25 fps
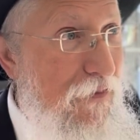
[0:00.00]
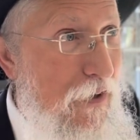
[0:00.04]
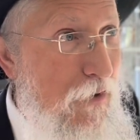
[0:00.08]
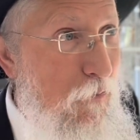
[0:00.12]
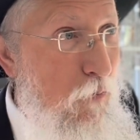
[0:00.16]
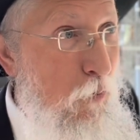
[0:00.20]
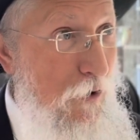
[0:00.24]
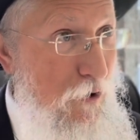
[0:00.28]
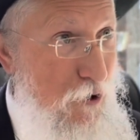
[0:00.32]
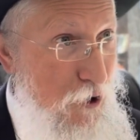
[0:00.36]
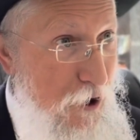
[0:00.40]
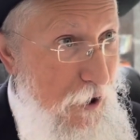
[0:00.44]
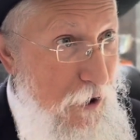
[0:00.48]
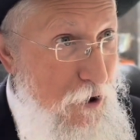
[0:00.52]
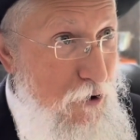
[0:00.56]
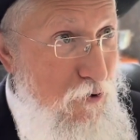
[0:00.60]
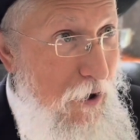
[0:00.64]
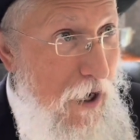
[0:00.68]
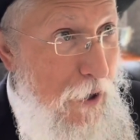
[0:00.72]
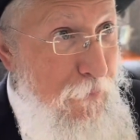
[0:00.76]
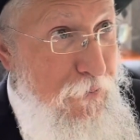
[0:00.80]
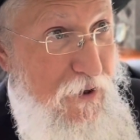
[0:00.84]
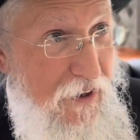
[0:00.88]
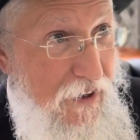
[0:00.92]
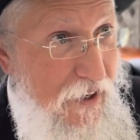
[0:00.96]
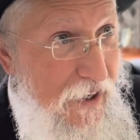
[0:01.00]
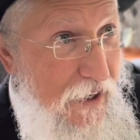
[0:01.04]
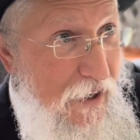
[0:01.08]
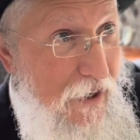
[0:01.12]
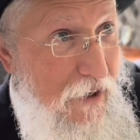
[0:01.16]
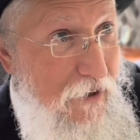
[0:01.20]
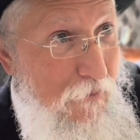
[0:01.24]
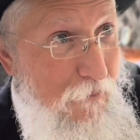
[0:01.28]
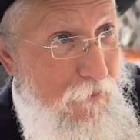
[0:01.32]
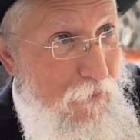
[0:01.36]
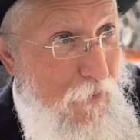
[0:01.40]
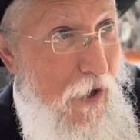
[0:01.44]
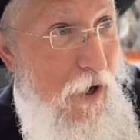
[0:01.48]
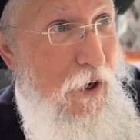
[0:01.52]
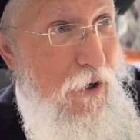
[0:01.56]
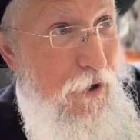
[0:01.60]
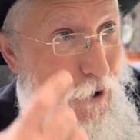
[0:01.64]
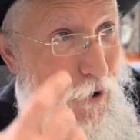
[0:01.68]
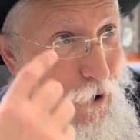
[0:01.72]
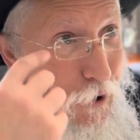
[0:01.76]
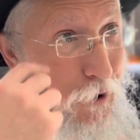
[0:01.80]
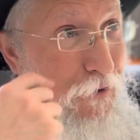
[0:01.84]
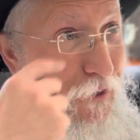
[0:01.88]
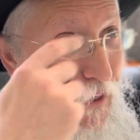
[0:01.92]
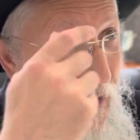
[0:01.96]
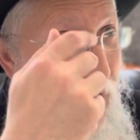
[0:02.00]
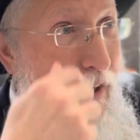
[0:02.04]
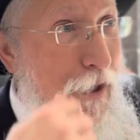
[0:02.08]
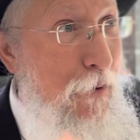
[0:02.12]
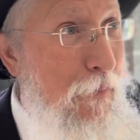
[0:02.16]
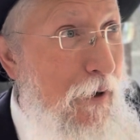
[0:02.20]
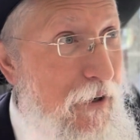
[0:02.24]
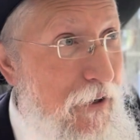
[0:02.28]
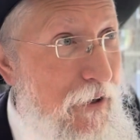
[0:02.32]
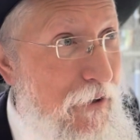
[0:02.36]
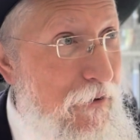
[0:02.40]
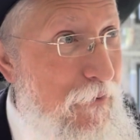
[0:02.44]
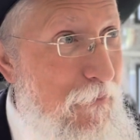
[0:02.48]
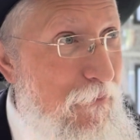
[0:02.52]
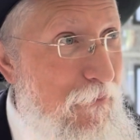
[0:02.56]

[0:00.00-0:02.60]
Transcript: When she drops it in, you oh. think about it.